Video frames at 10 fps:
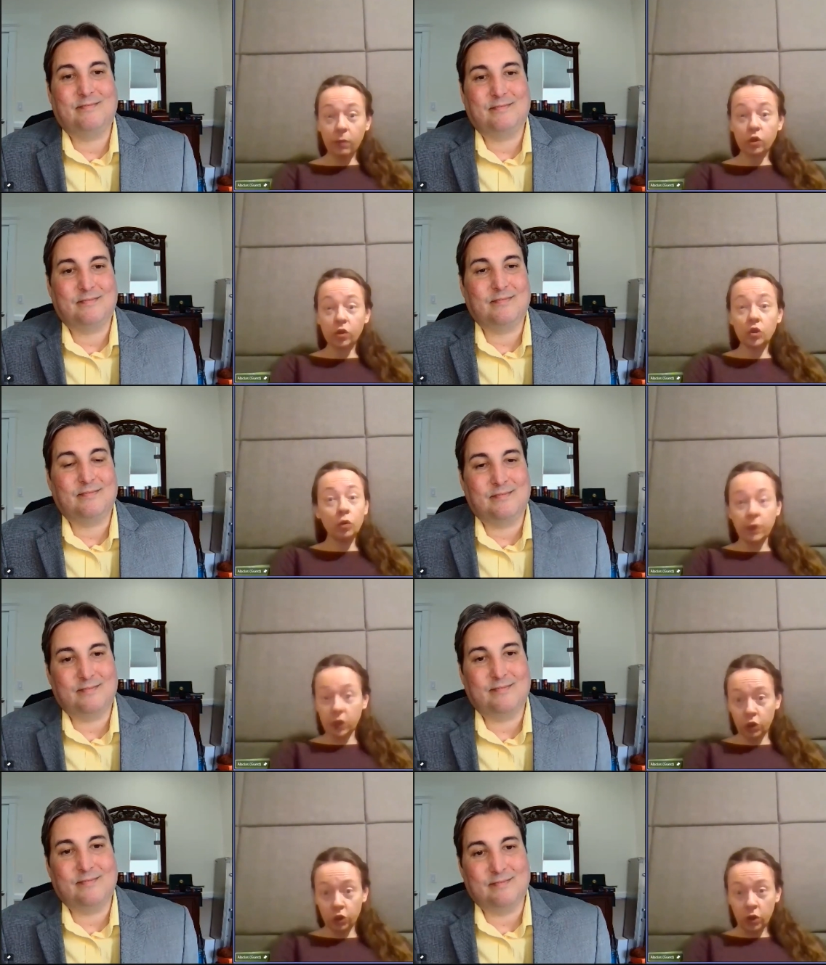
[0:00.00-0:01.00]
Speaker 1: how much is too
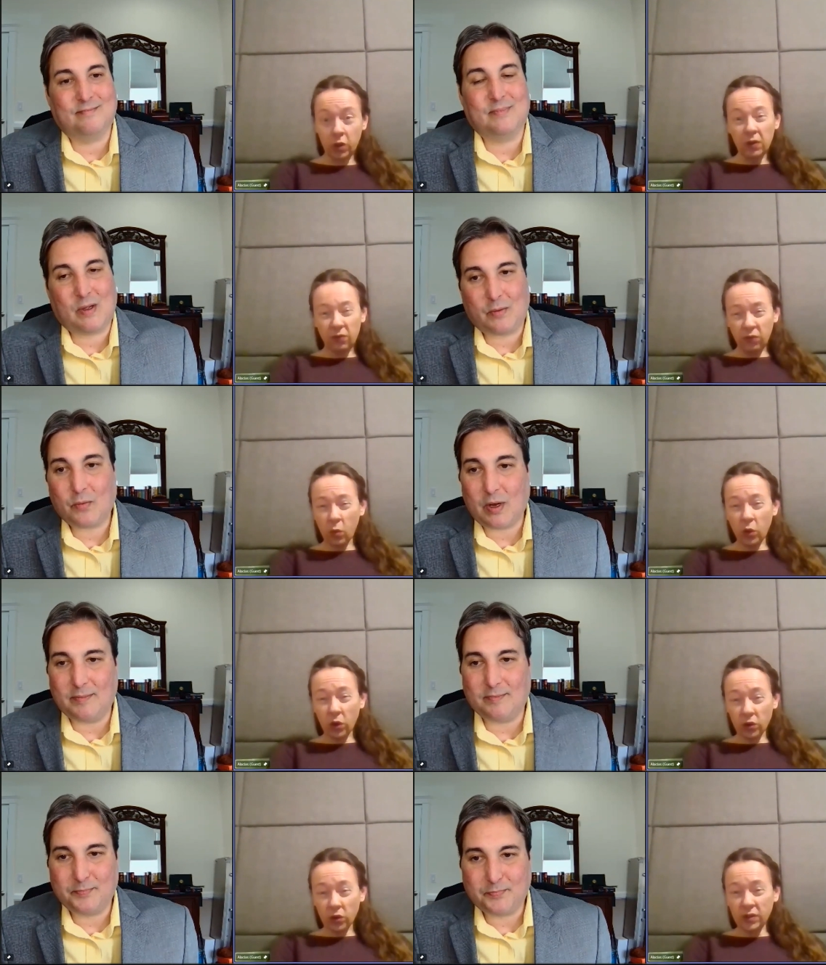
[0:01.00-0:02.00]
much right.
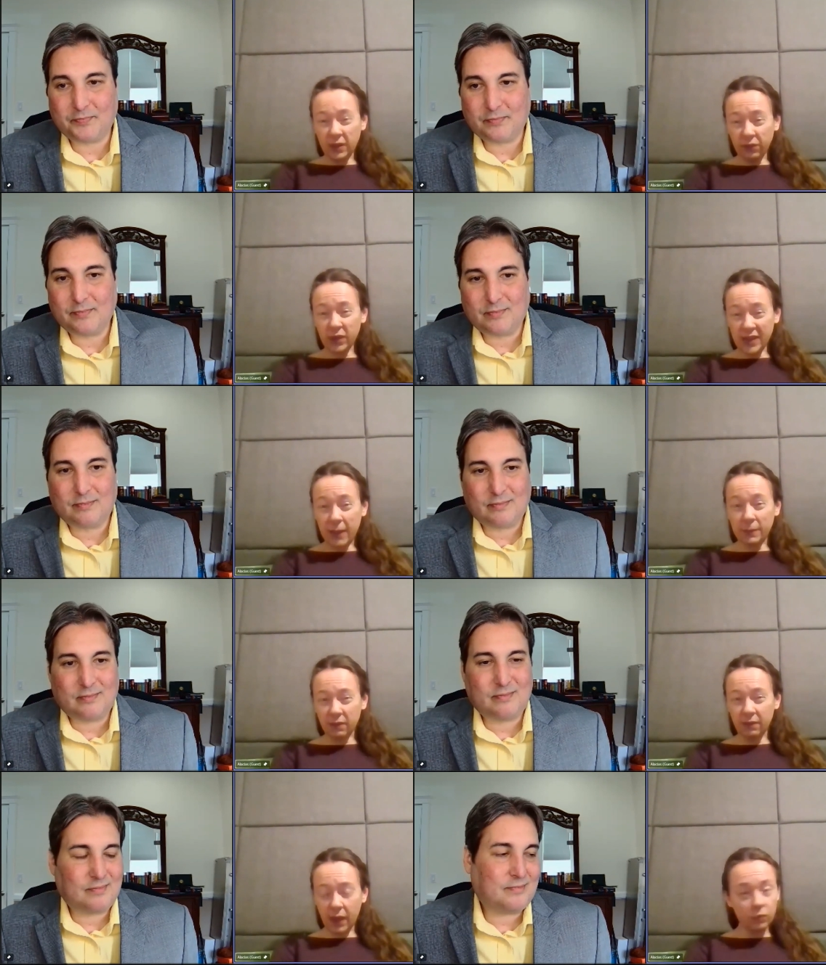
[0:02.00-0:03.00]
for different
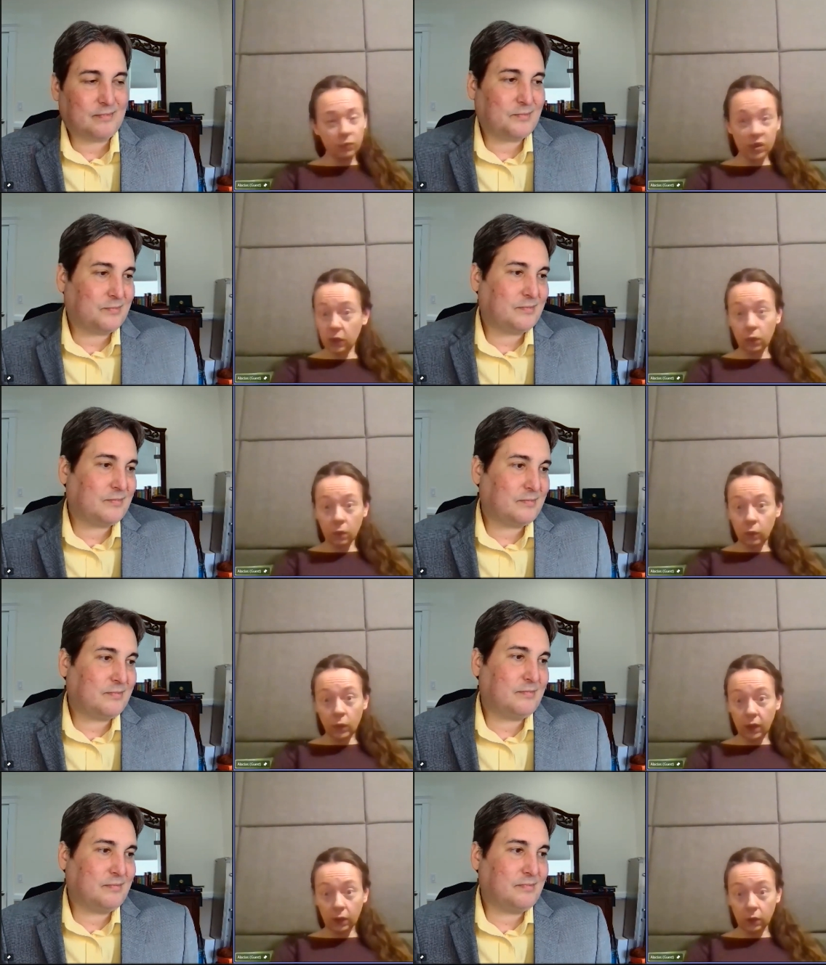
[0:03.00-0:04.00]
types of them, just so
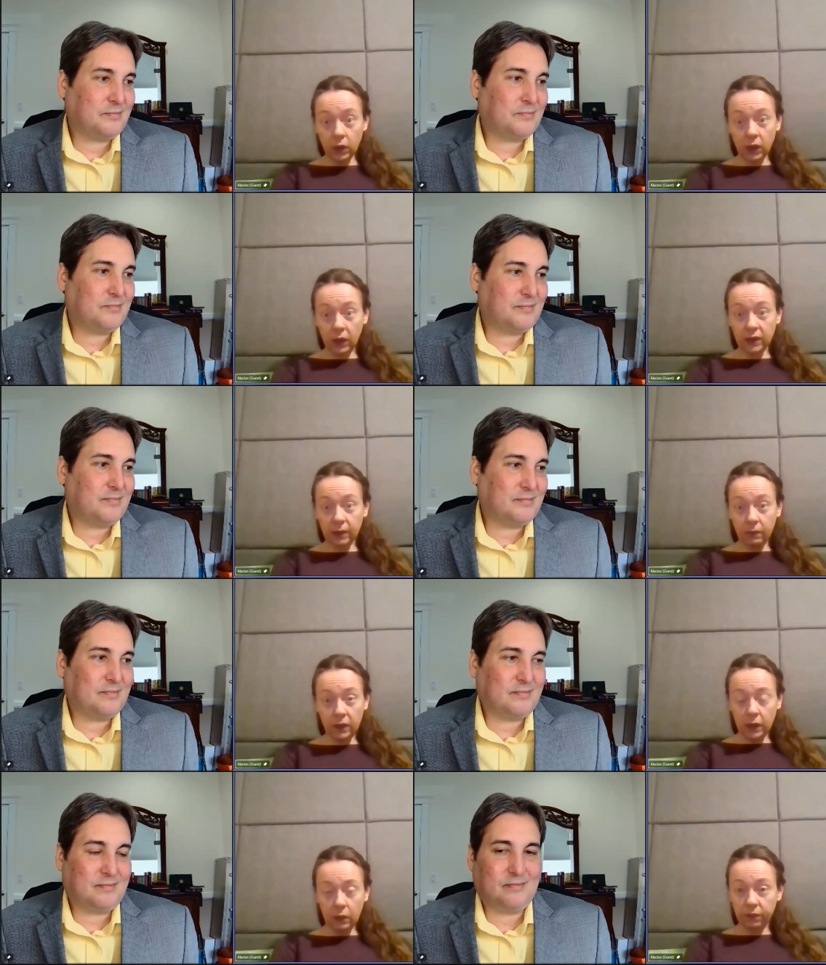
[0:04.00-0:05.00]
when they're looking at
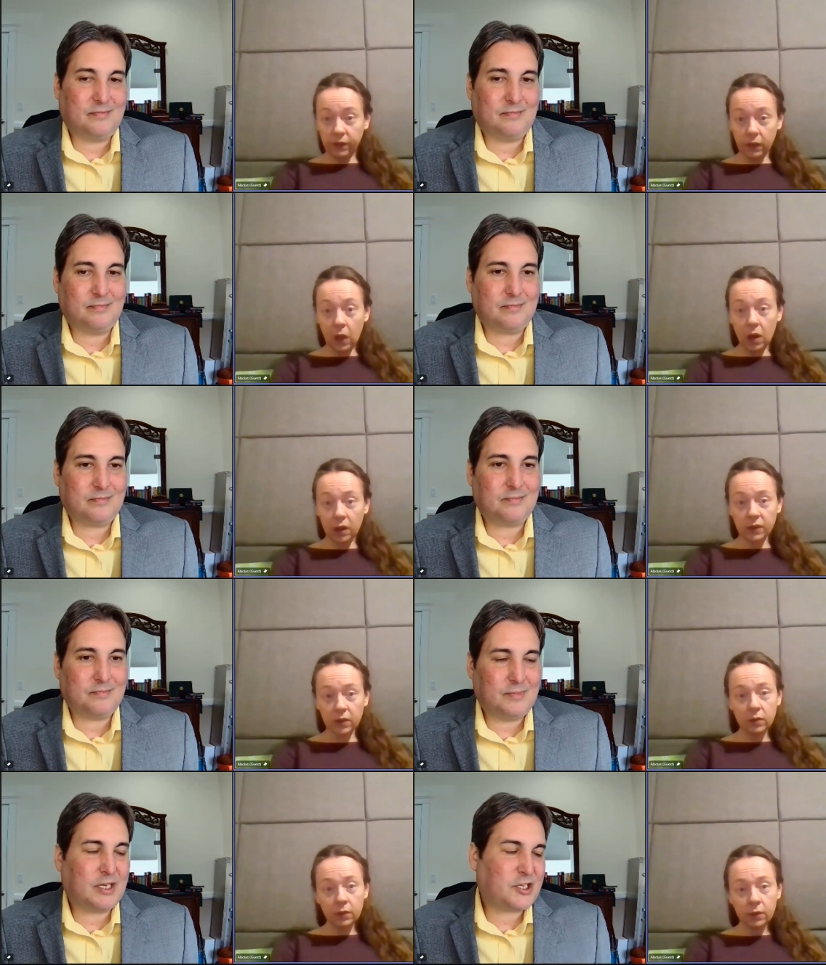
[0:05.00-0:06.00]
something, they don't feel
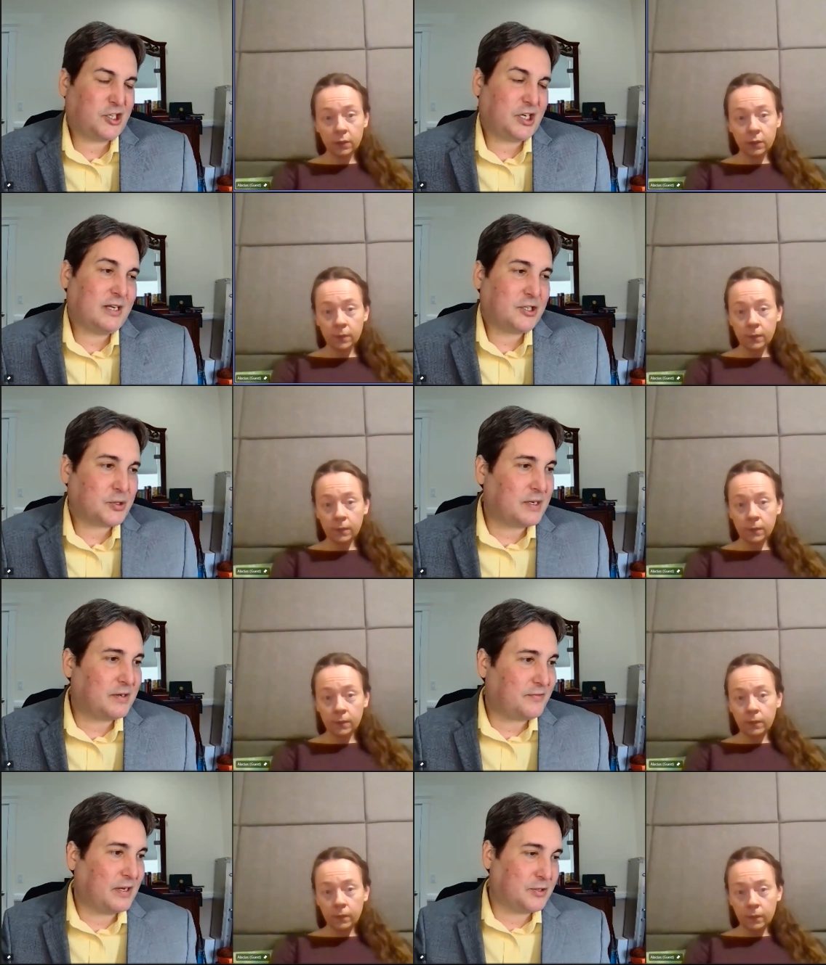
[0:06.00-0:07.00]
lost.
Speaker 2: Exchange traded
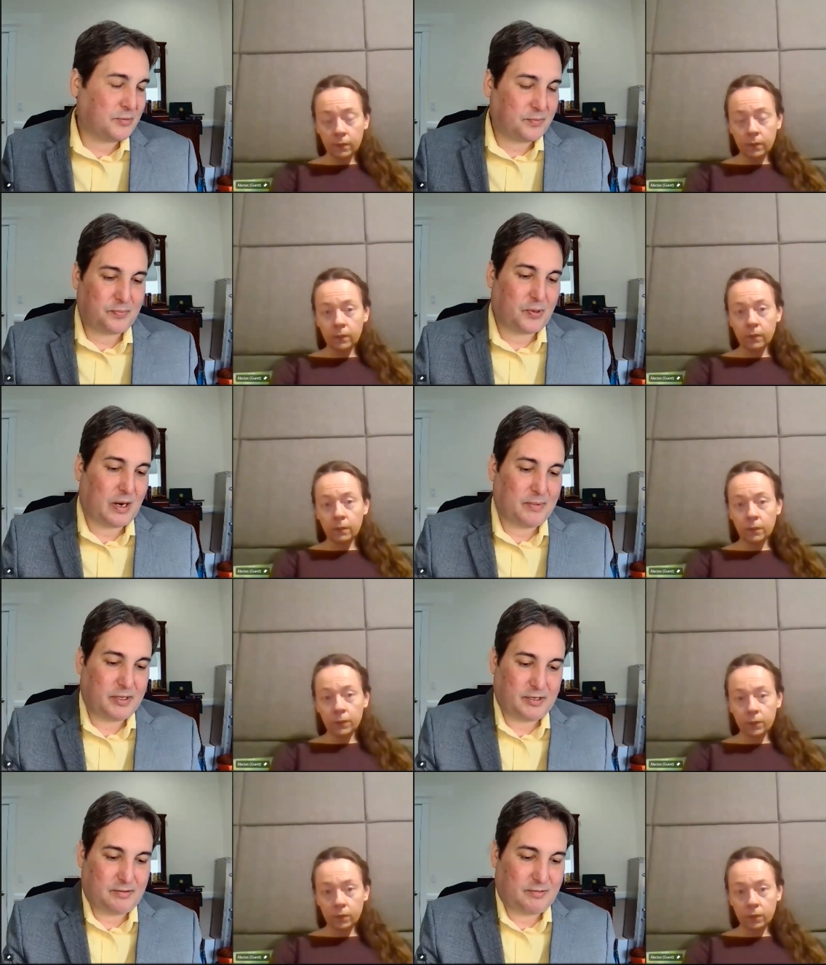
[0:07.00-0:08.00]
funds are probably
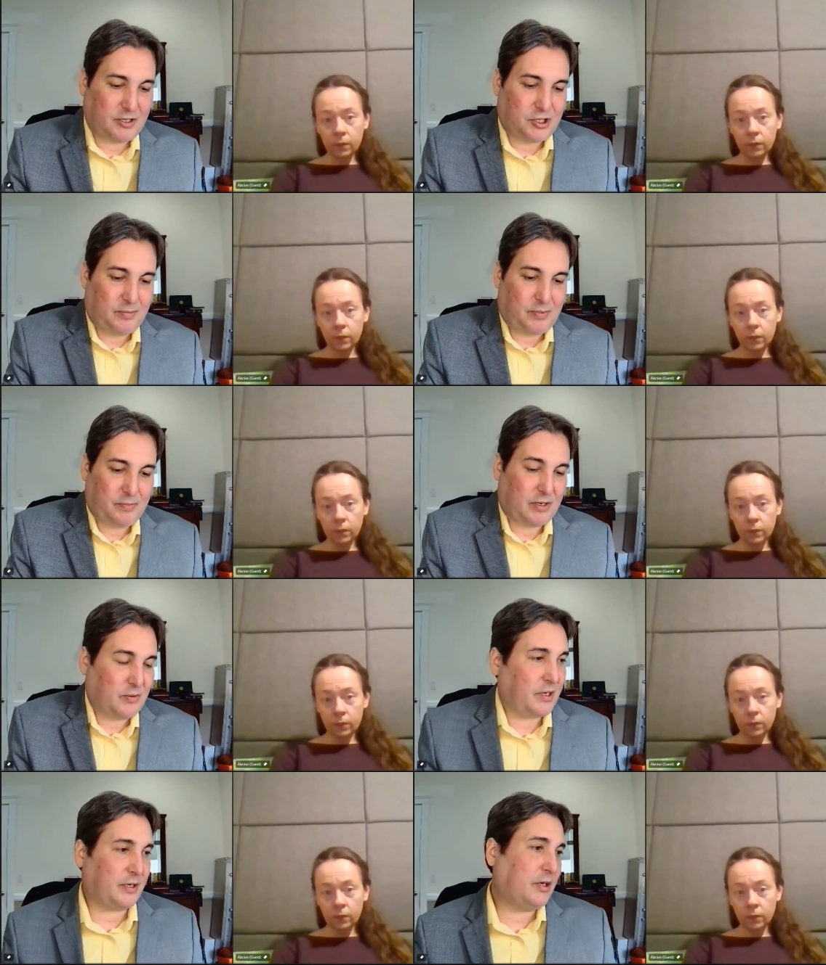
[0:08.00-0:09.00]
the, the cheaper, better way
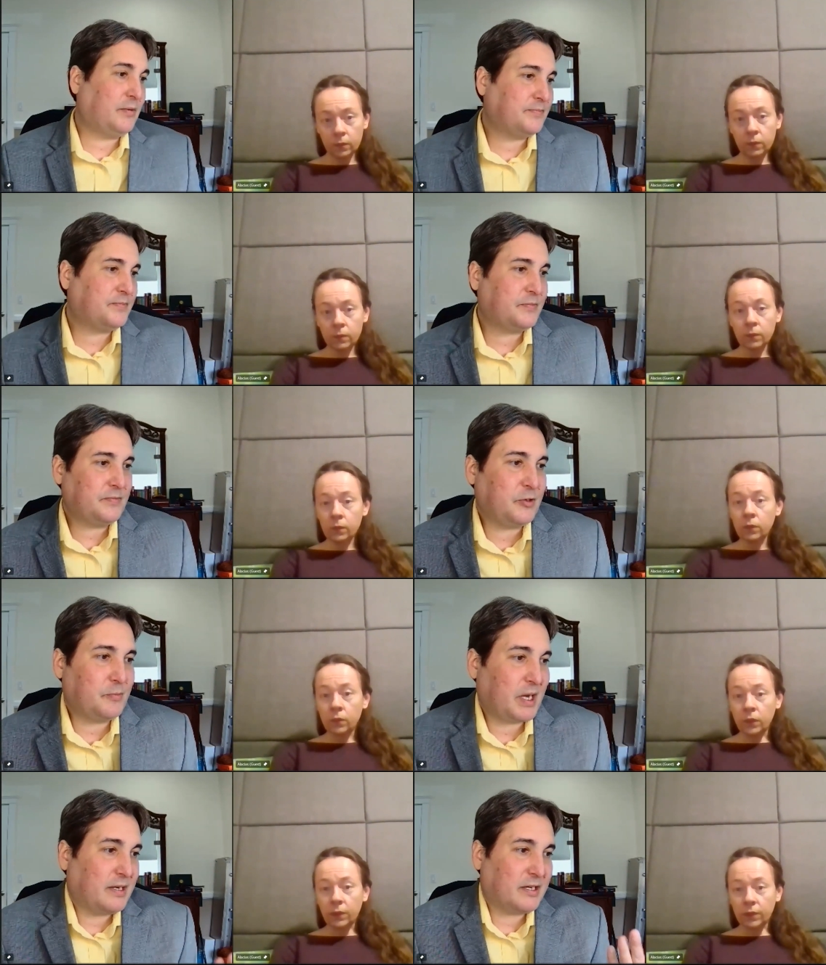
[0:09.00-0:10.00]
to go. You
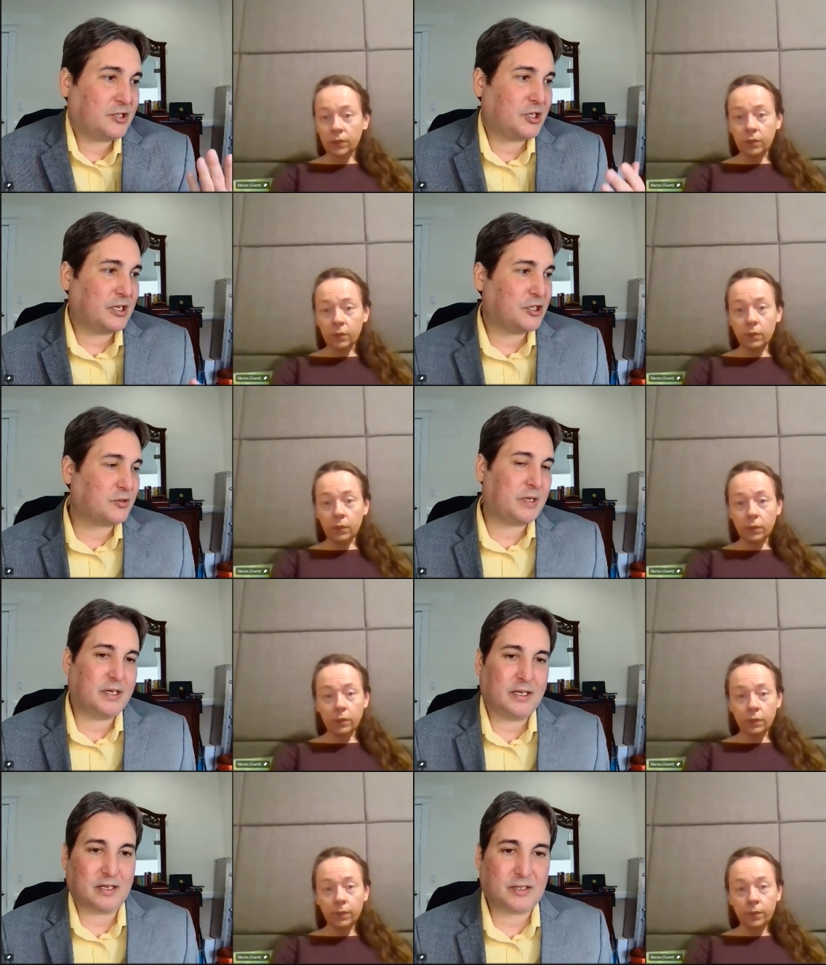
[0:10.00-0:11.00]
buy an exchange traded
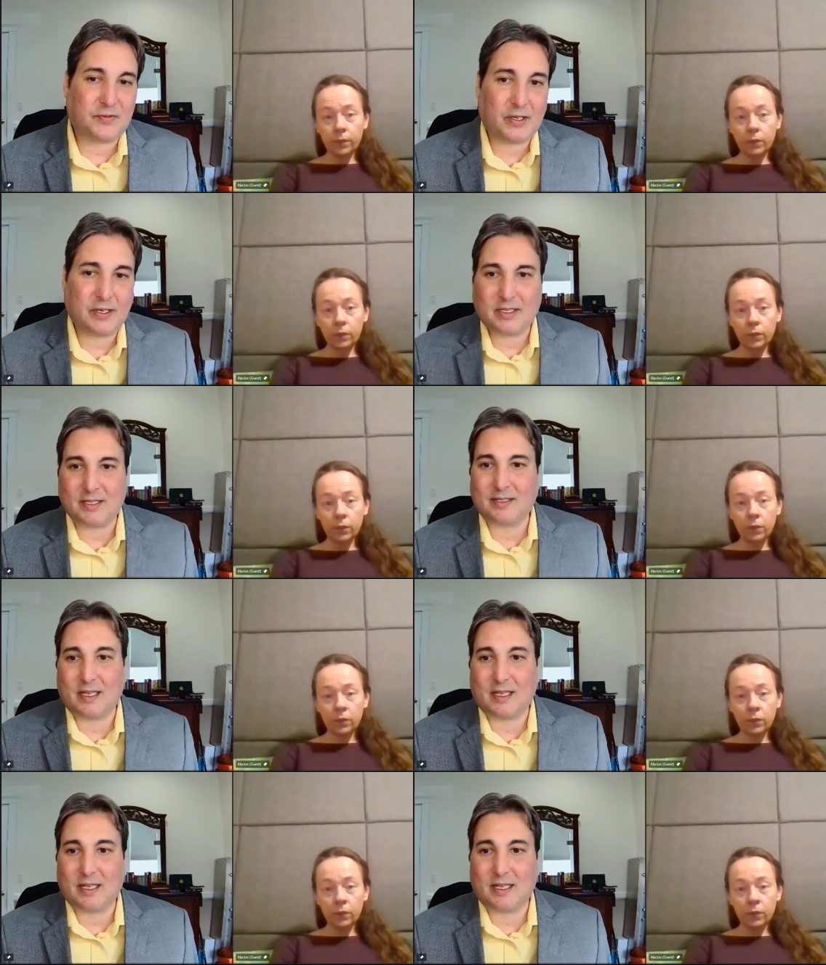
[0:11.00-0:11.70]
index fund, it's the